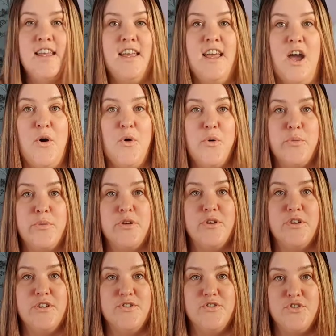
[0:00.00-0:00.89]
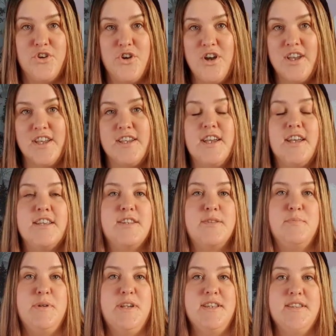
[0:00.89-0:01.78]
I hope you enjoy.
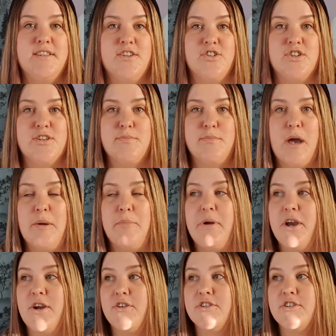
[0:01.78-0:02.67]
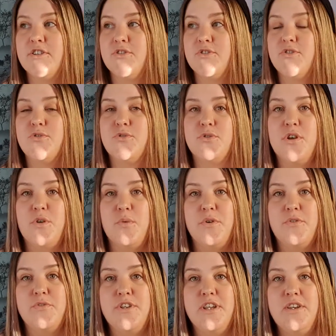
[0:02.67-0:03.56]
It's basically just my personal story
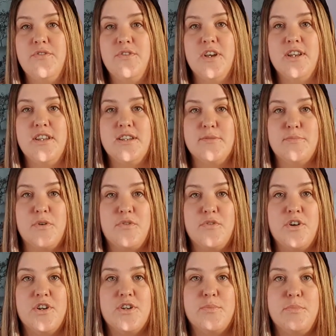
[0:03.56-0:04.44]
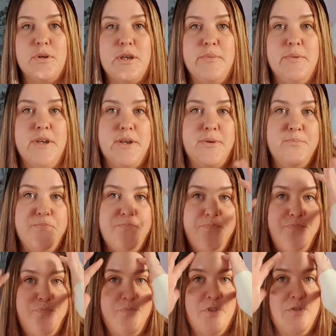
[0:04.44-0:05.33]
with David, he's my first baby,
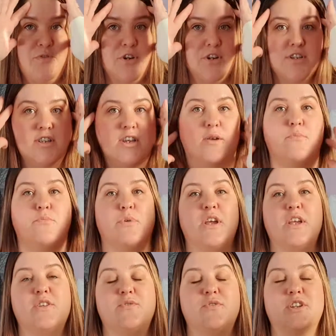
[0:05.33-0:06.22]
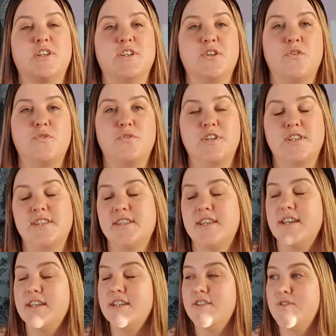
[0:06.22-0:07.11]
first time breastfeeding
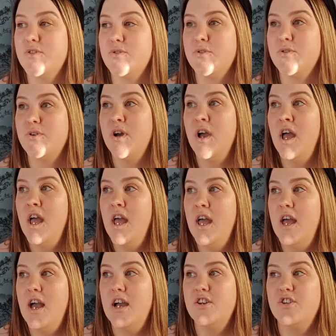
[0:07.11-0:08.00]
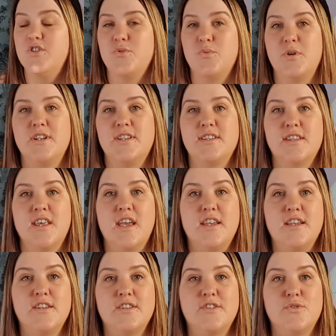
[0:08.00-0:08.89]
obviously so I just wanted to
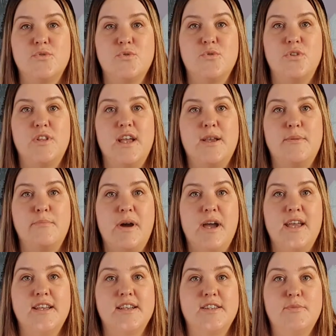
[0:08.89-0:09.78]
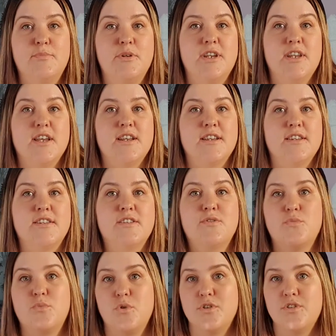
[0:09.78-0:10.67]
let you know like my
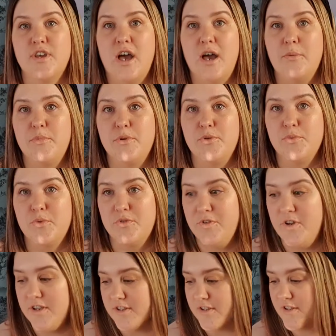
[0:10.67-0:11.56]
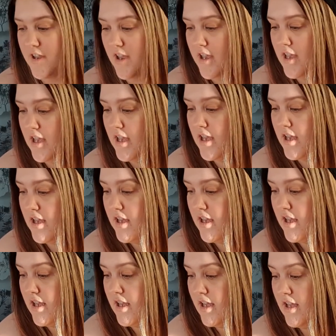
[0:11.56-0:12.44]
experience, what's happened with us.
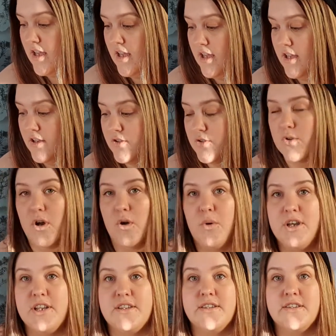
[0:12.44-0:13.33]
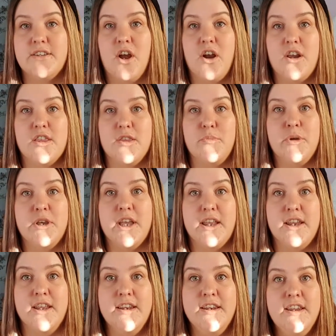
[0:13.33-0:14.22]
So I wanted to start at the
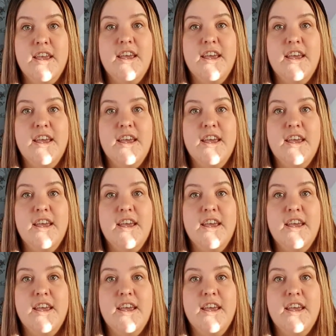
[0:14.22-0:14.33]
beginning.